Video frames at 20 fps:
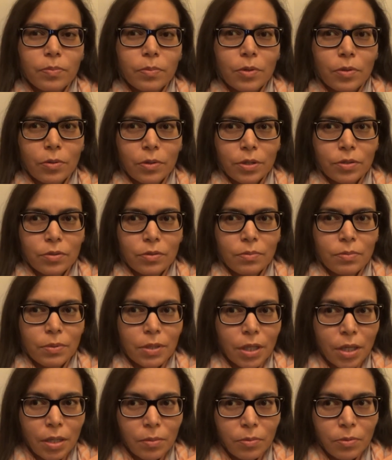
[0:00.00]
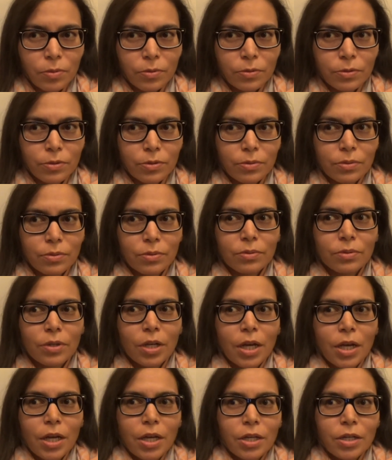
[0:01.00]
going to be able to
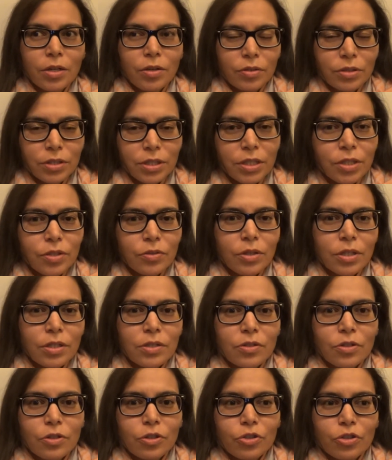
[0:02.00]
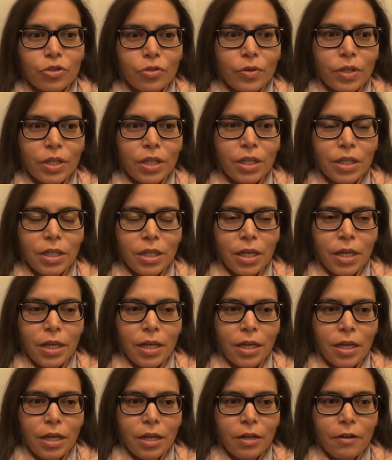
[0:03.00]
continue the surgery
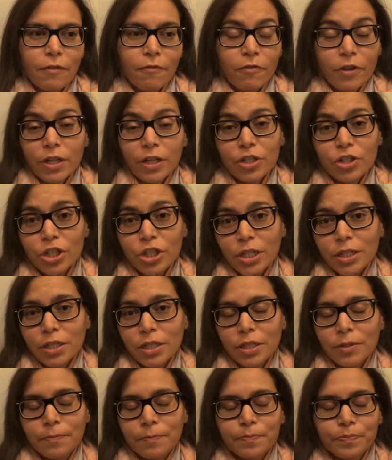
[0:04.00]
and finish it.